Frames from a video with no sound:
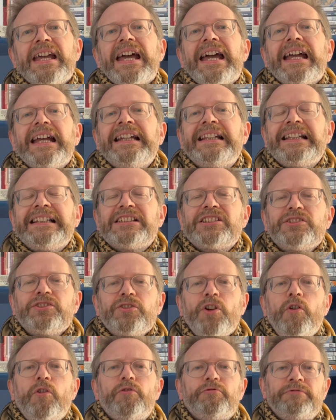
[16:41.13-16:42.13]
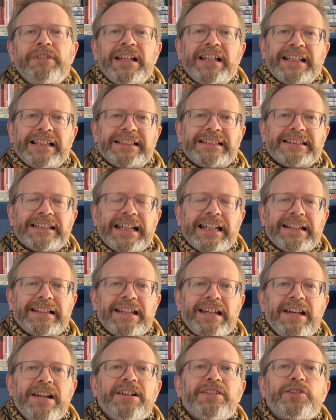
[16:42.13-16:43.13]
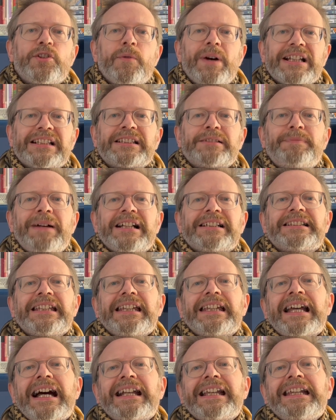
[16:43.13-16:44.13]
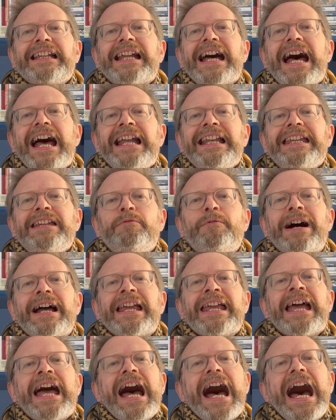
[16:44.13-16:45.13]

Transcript: It is not realistic to expect it can in any way